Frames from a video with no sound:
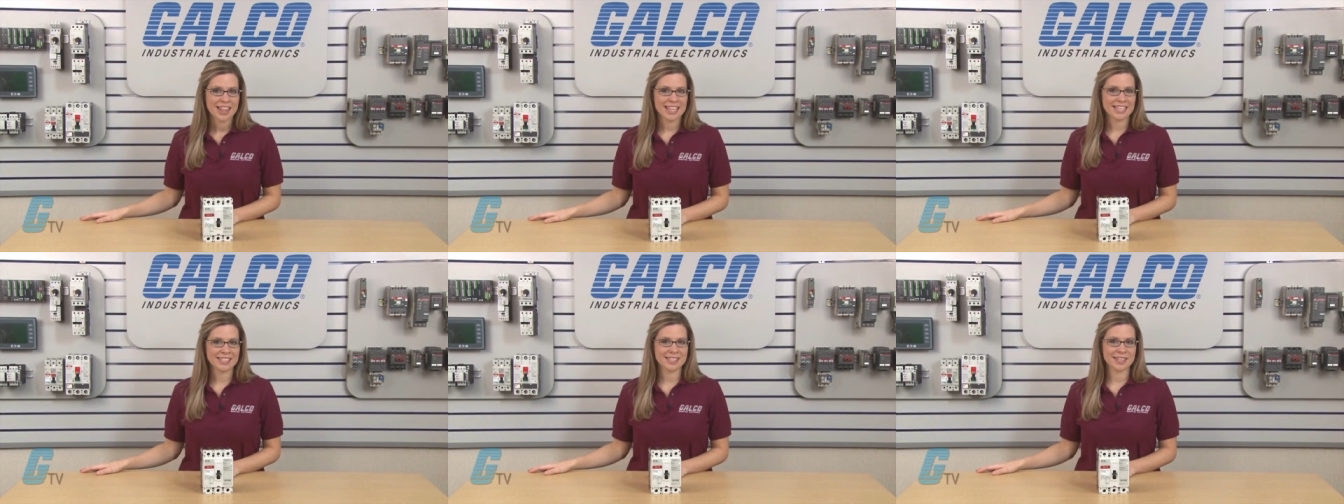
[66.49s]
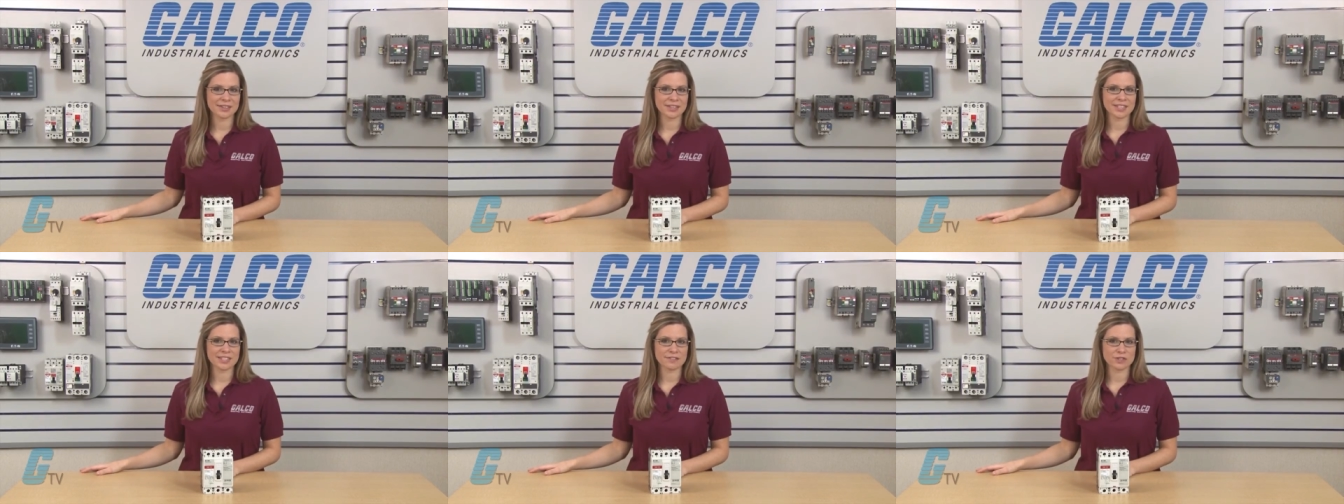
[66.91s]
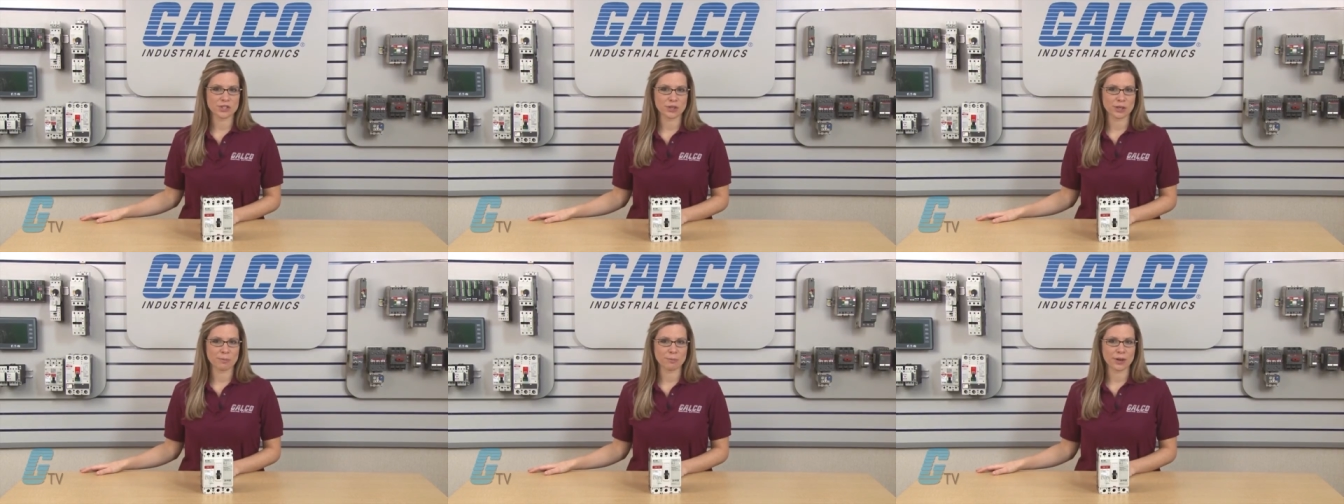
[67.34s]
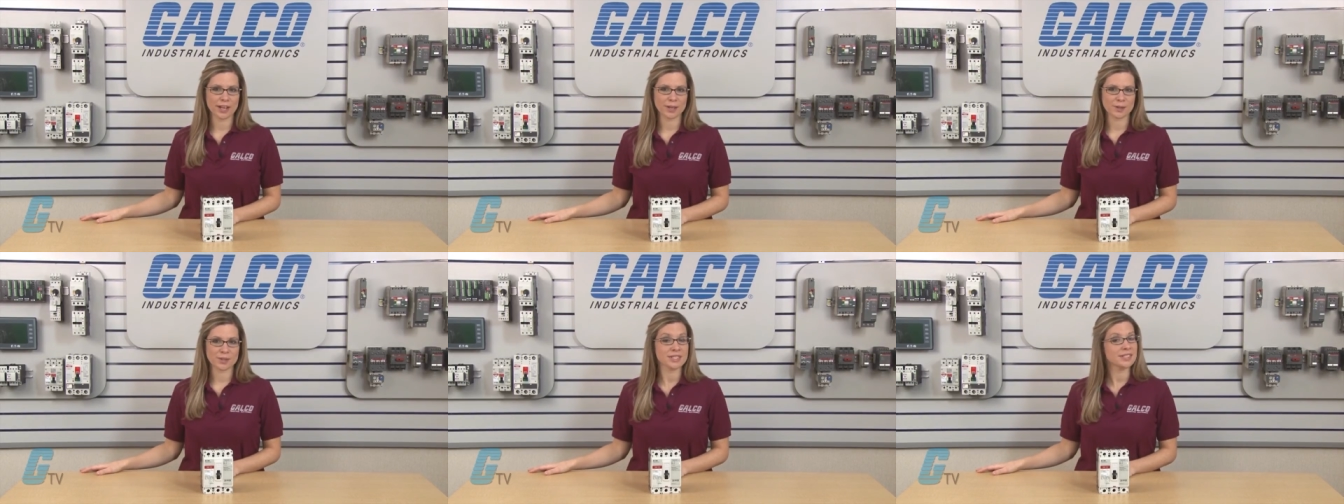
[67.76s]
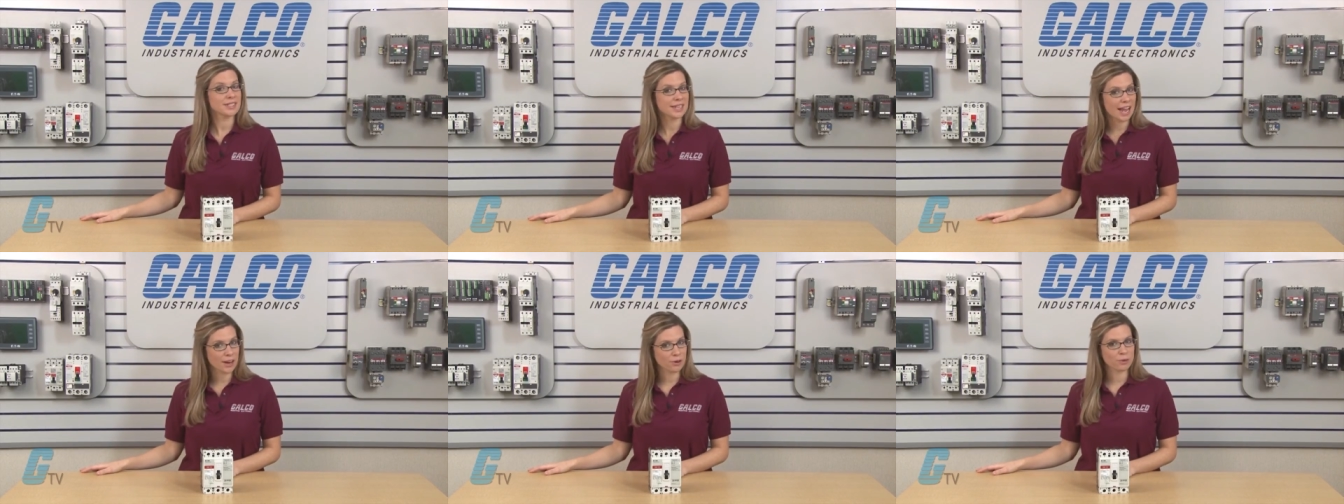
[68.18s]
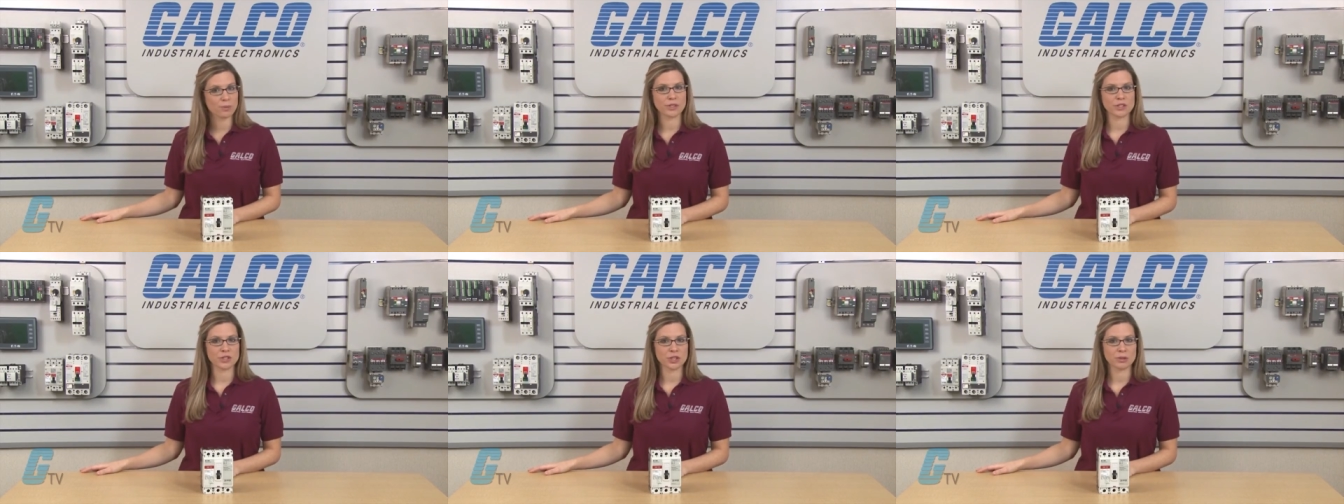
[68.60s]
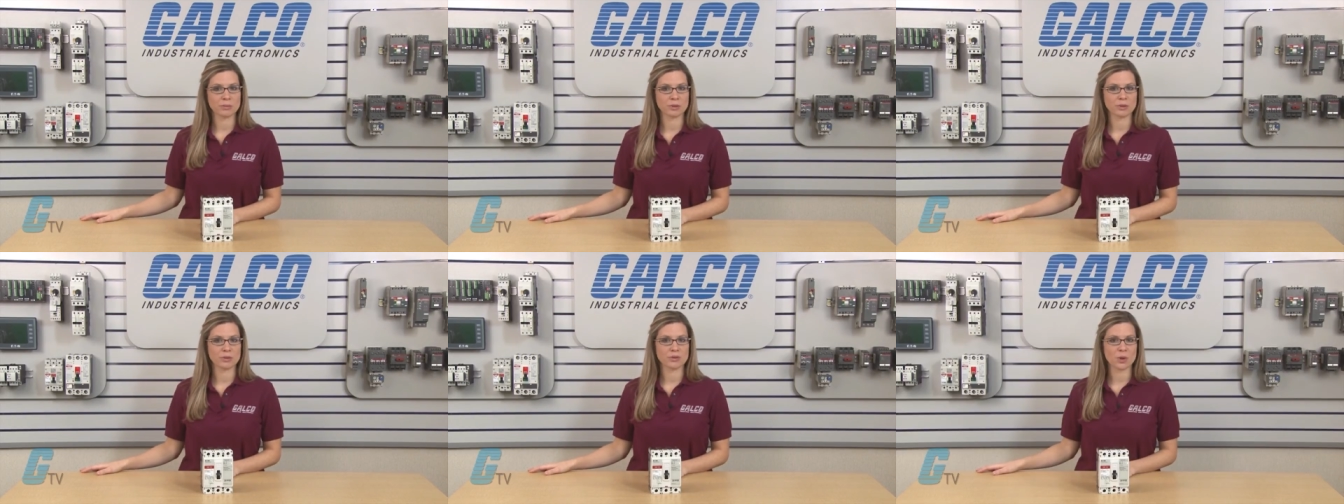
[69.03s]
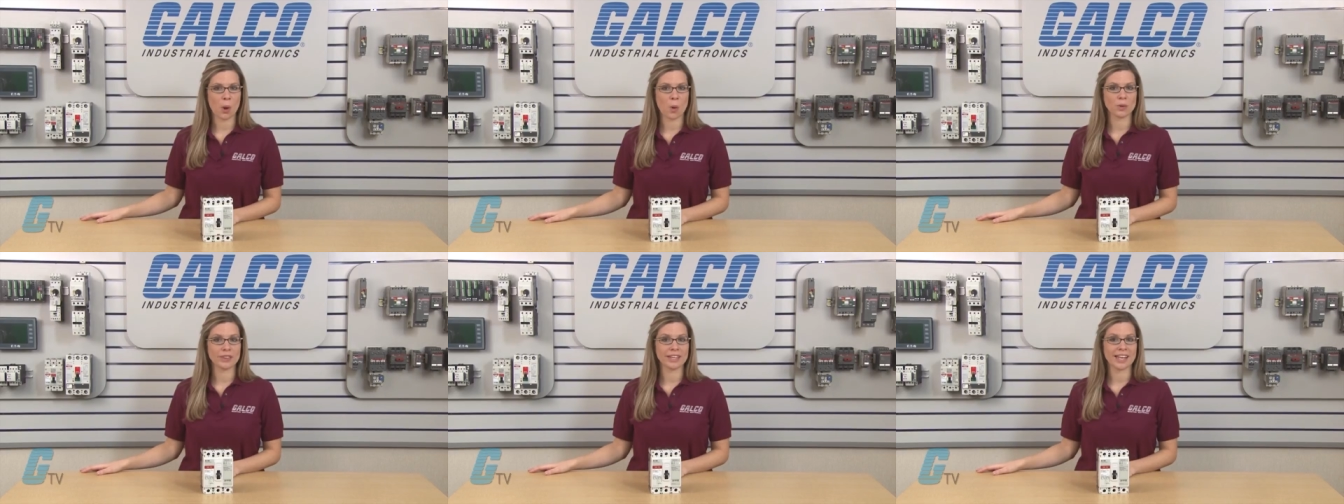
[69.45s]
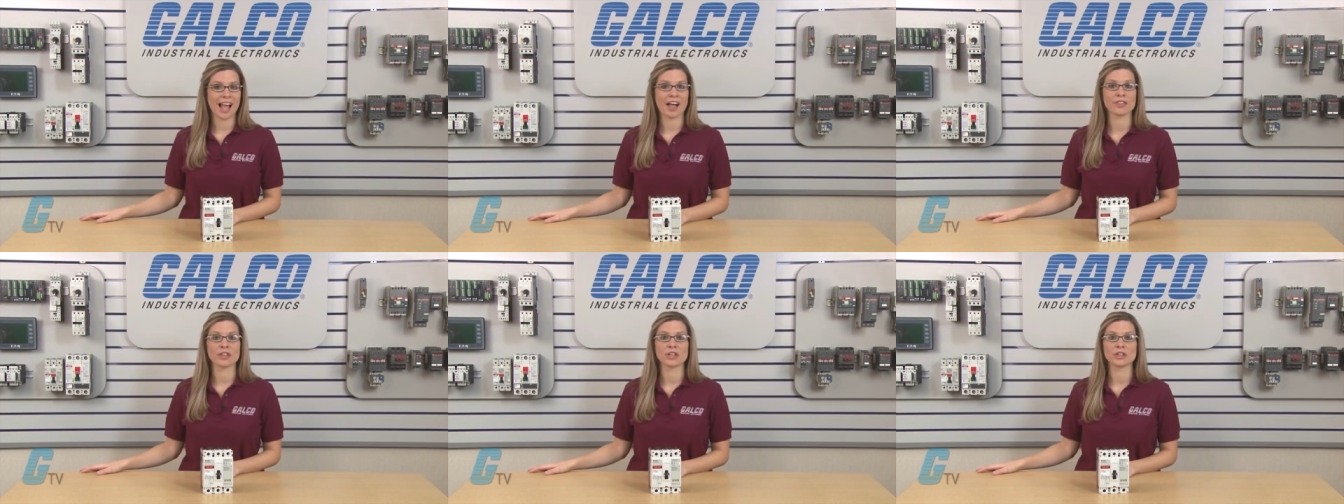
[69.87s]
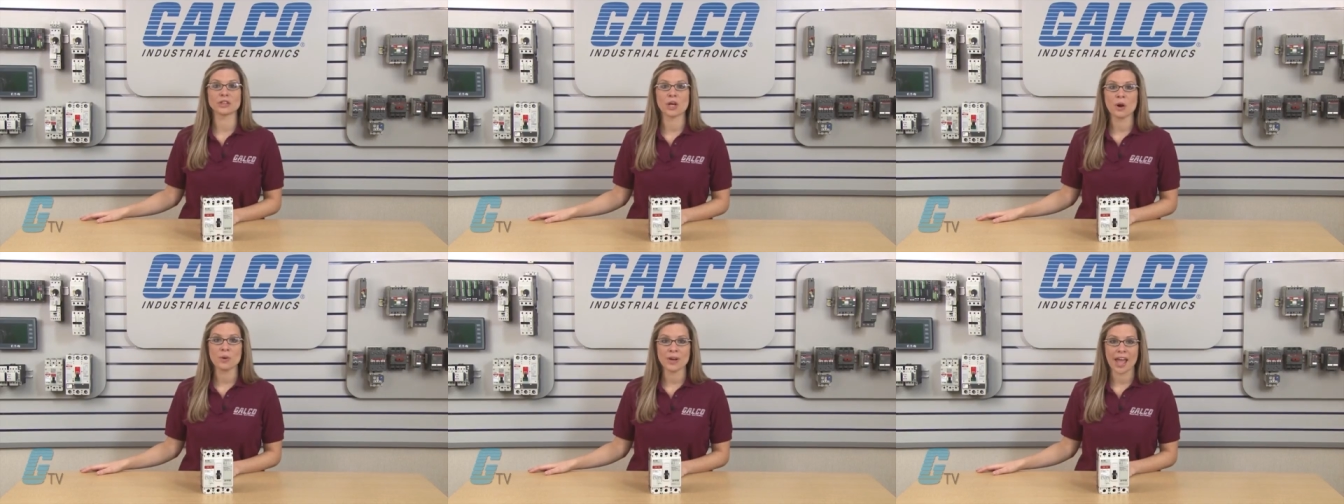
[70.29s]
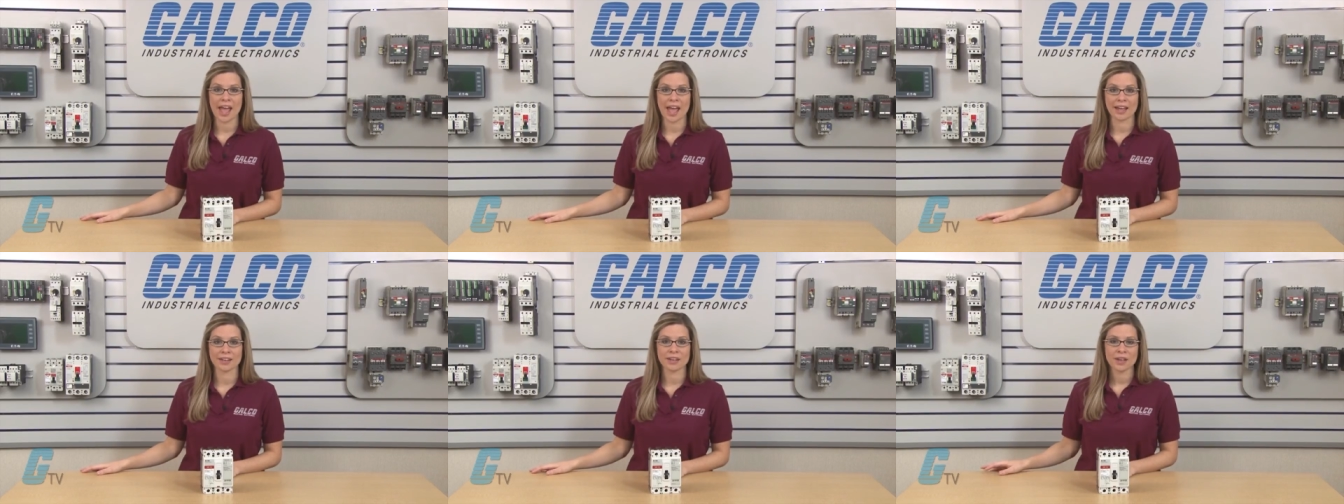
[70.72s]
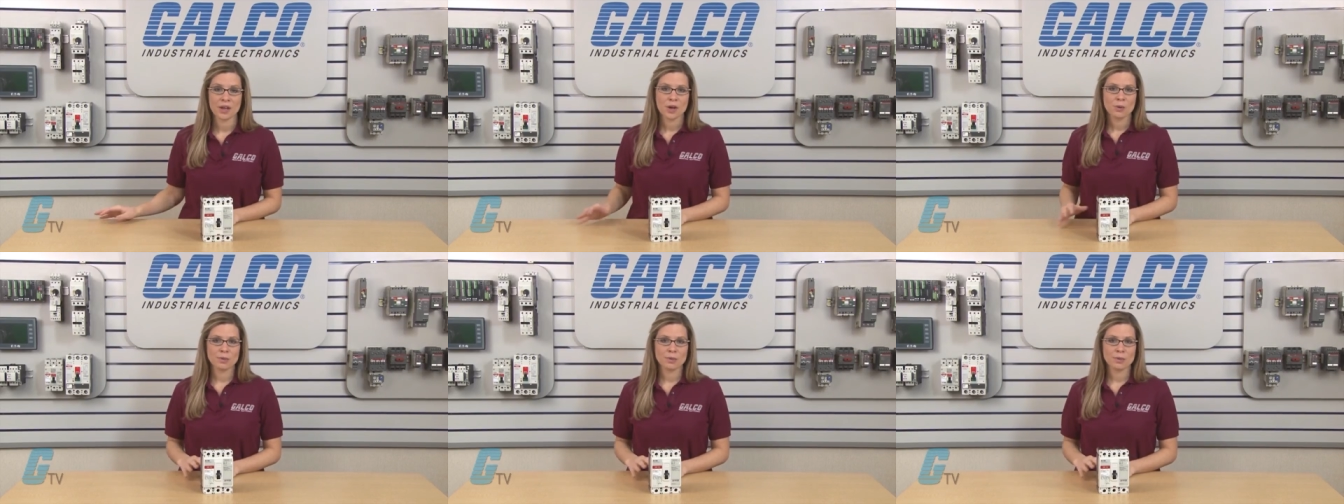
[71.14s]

This series of circuit breakers is standard with terminals only on the load end,